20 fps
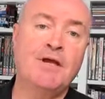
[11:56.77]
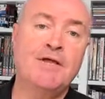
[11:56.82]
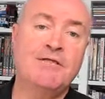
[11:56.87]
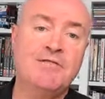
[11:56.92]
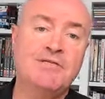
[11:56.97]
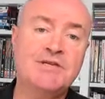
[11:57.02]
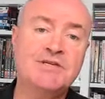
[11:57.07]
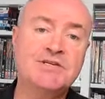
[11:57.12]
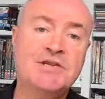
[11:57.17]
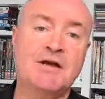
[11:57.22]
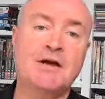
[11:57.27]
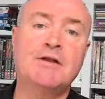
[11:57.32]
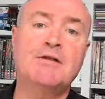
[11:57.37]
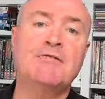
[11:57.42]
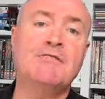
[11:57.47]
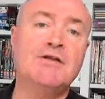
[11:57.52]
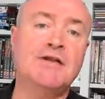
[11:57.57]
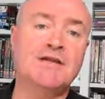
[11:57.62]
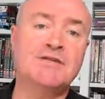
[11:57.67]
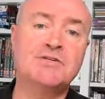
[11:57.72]
these kind of
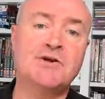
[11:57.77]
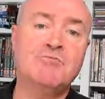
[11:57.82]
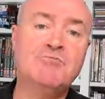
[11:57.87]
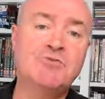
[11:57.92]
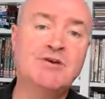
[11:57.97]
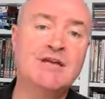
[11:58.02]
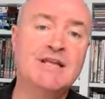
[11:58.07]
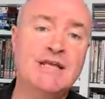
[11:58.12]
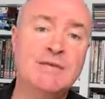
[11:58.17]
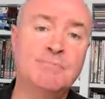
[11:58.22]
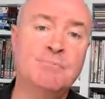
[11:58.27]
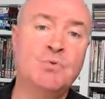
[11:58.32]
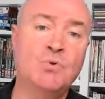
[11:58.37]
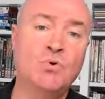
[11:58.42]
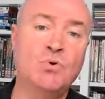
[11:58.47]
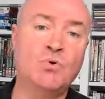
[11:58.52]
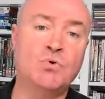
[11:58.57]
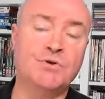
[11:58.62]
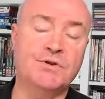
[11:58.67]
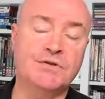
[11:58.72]
things are really
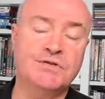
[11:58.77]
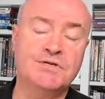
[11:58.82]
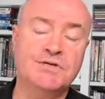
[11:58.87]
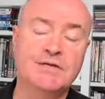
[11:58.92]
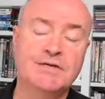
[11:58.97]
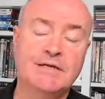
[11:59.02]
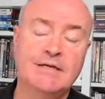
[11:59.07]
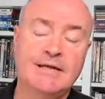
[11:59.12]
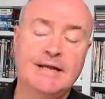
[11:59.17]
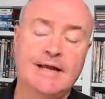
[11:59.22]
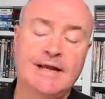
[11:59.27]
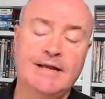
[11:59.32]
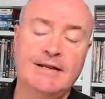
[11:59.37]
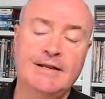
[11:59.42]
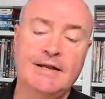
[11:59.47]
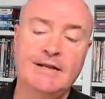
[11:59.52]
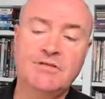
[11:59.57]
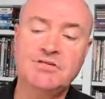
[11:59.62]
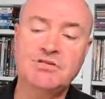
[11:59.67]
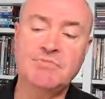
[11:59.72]
important.
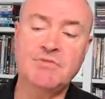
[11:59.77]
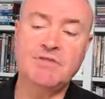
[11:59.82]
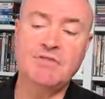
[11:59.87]
And some of the